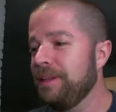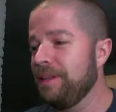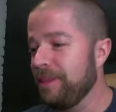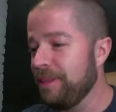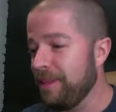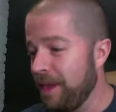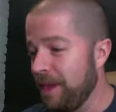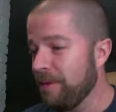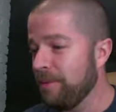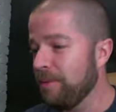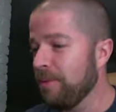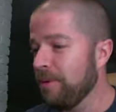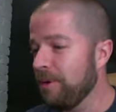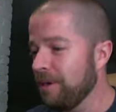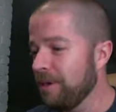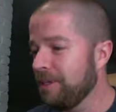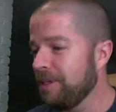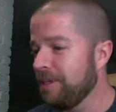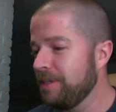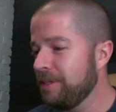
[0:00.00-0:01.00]
That
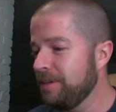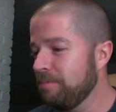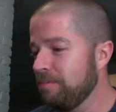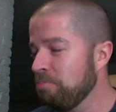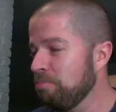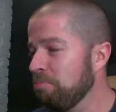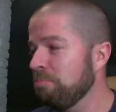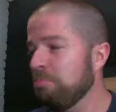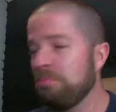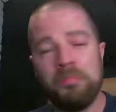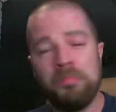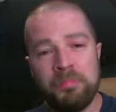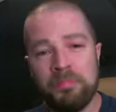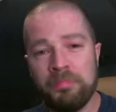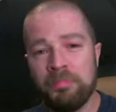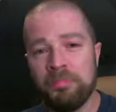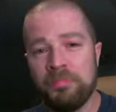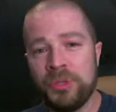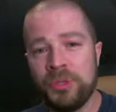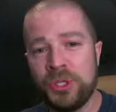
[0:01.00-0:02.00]
worked.
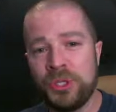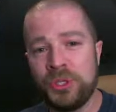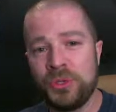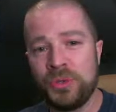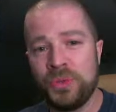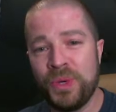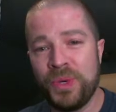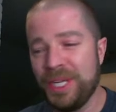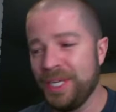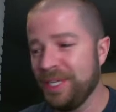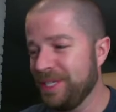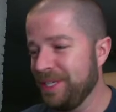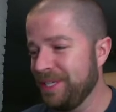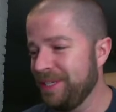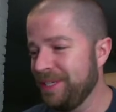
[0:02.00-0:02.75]
Sweet.